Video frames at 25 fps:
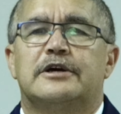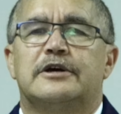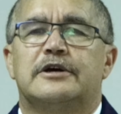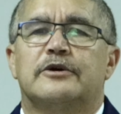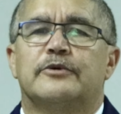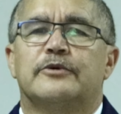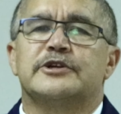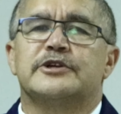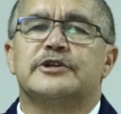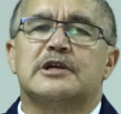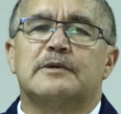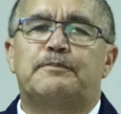
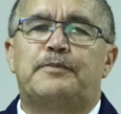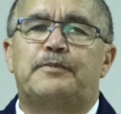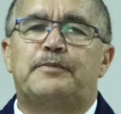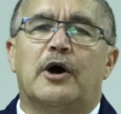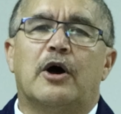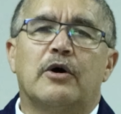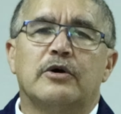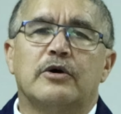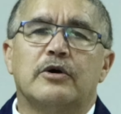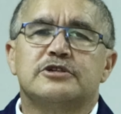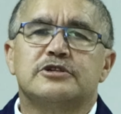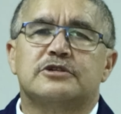We're
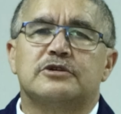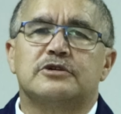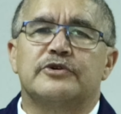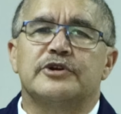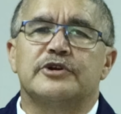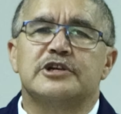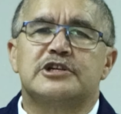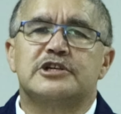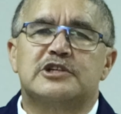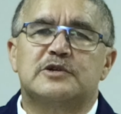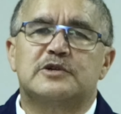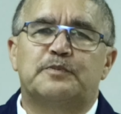supposed to
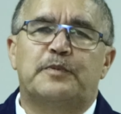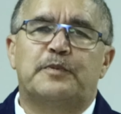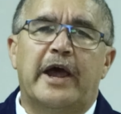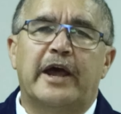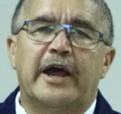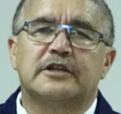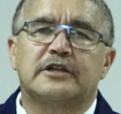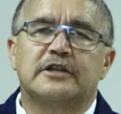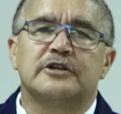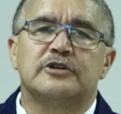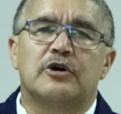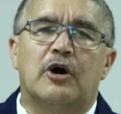
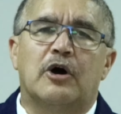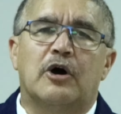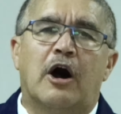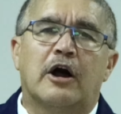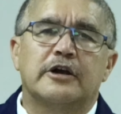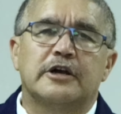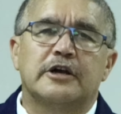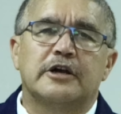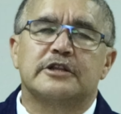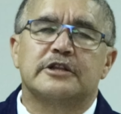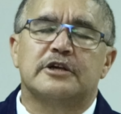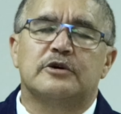respect and
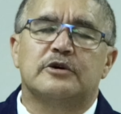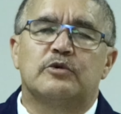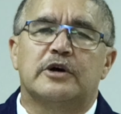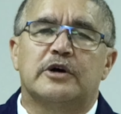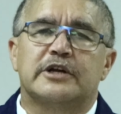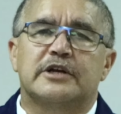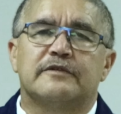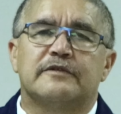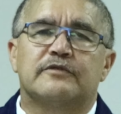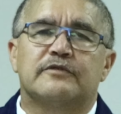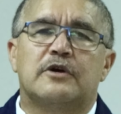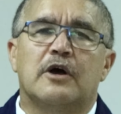honor the
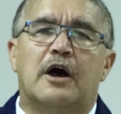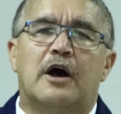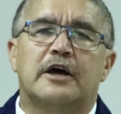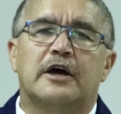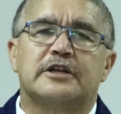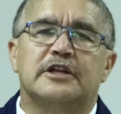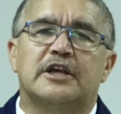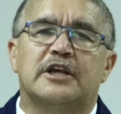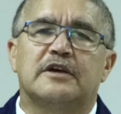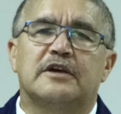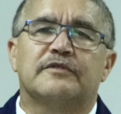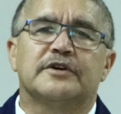Word of
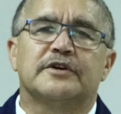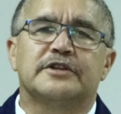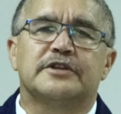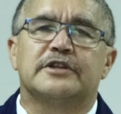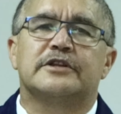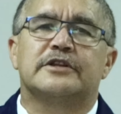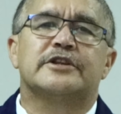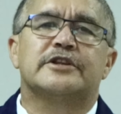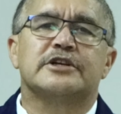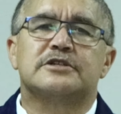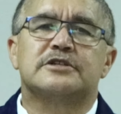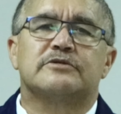God, even
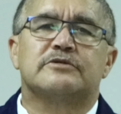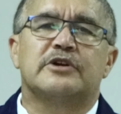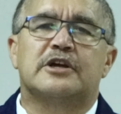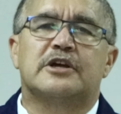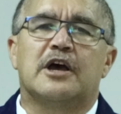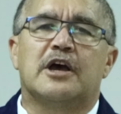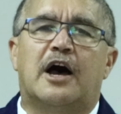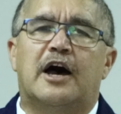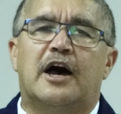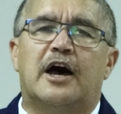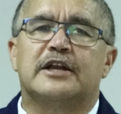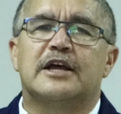in this
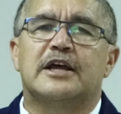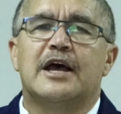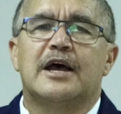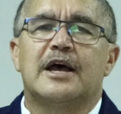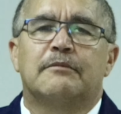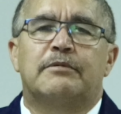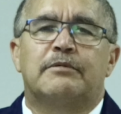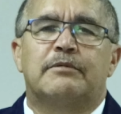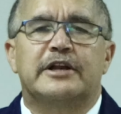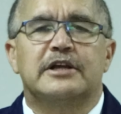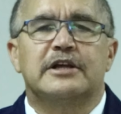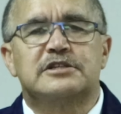regard.
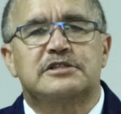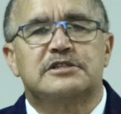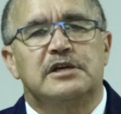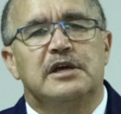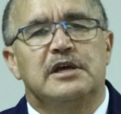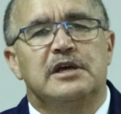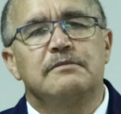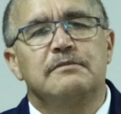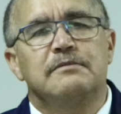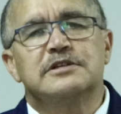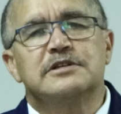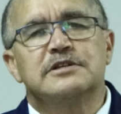But it
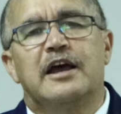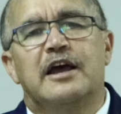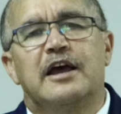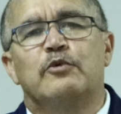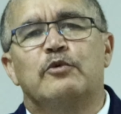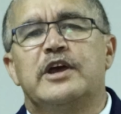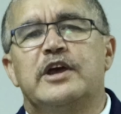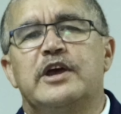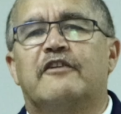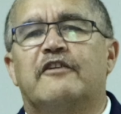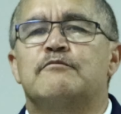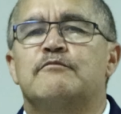seems like
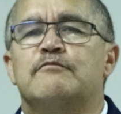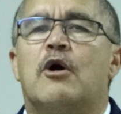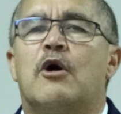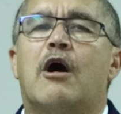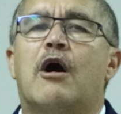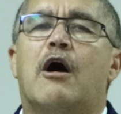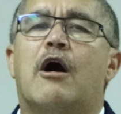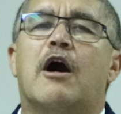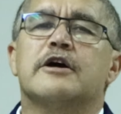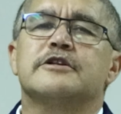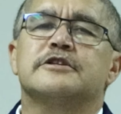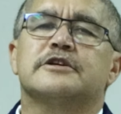we have more
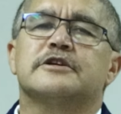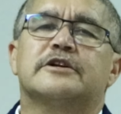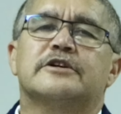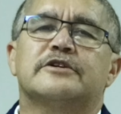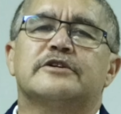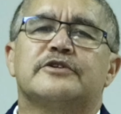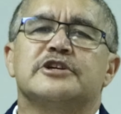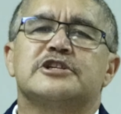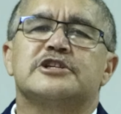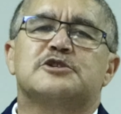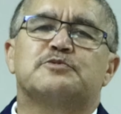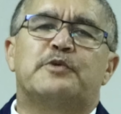honor and
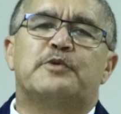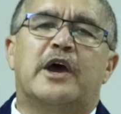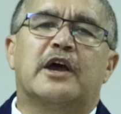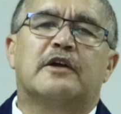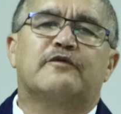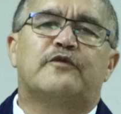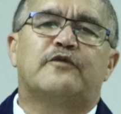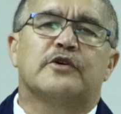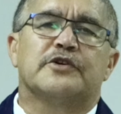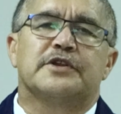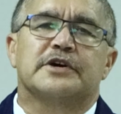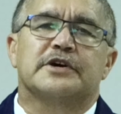
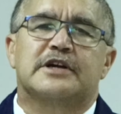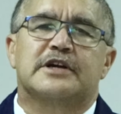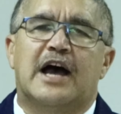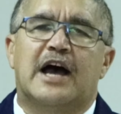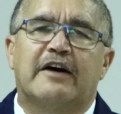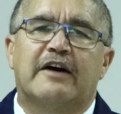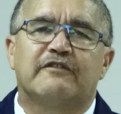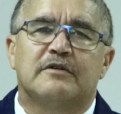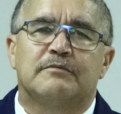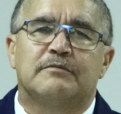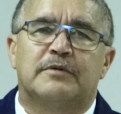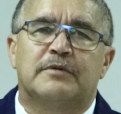respect for the
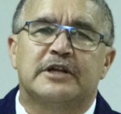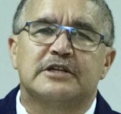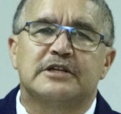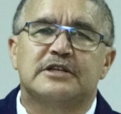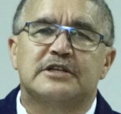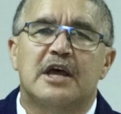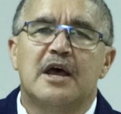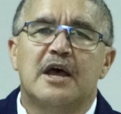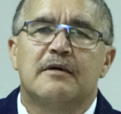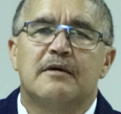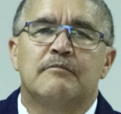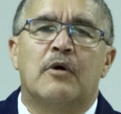government,
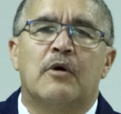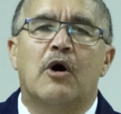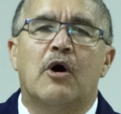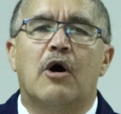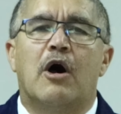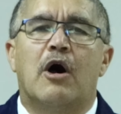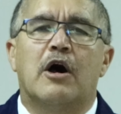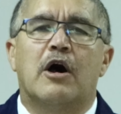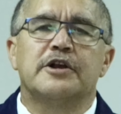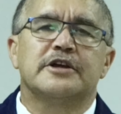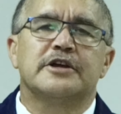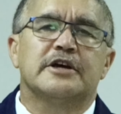more
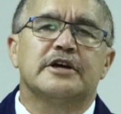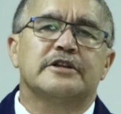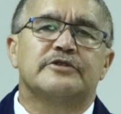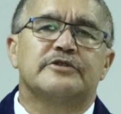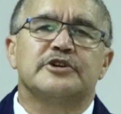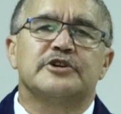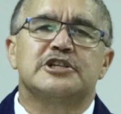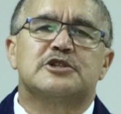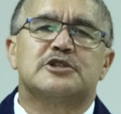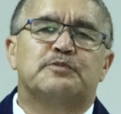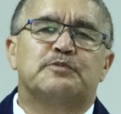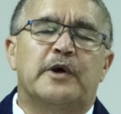honor and
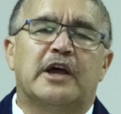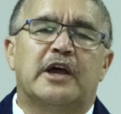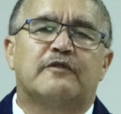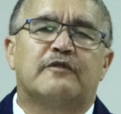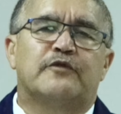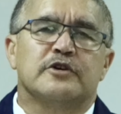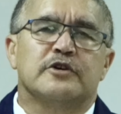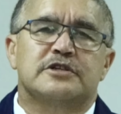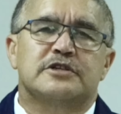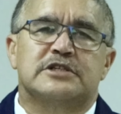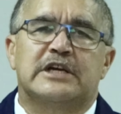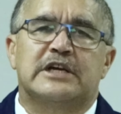respect
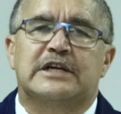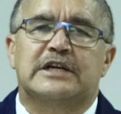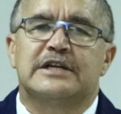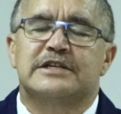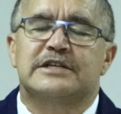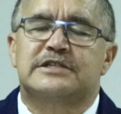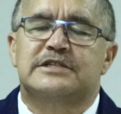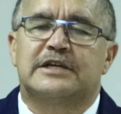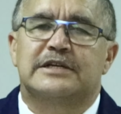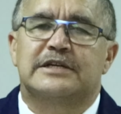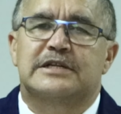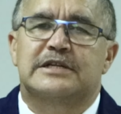for
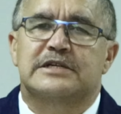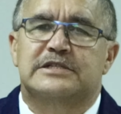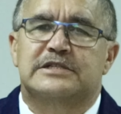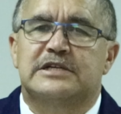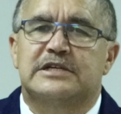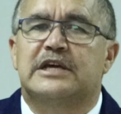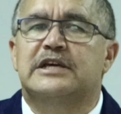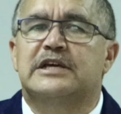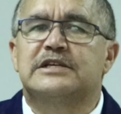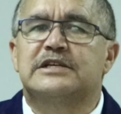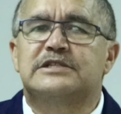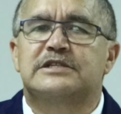sickness and
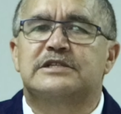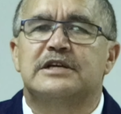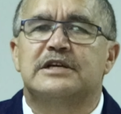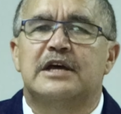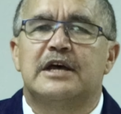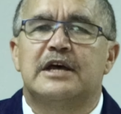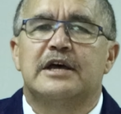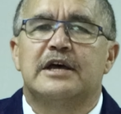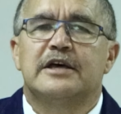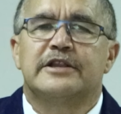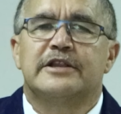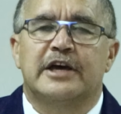disease
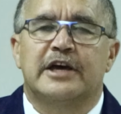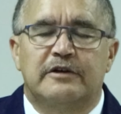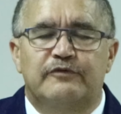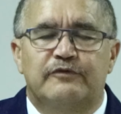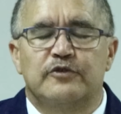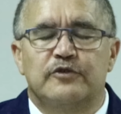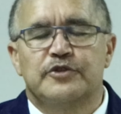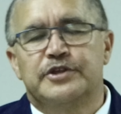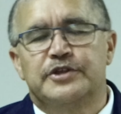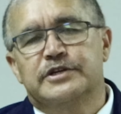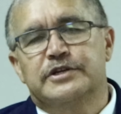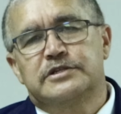than
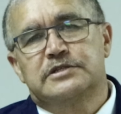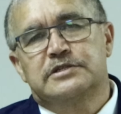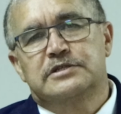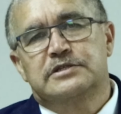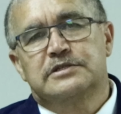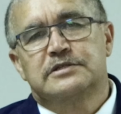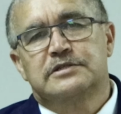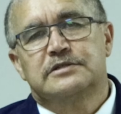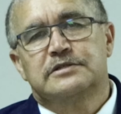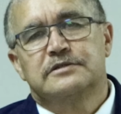for this.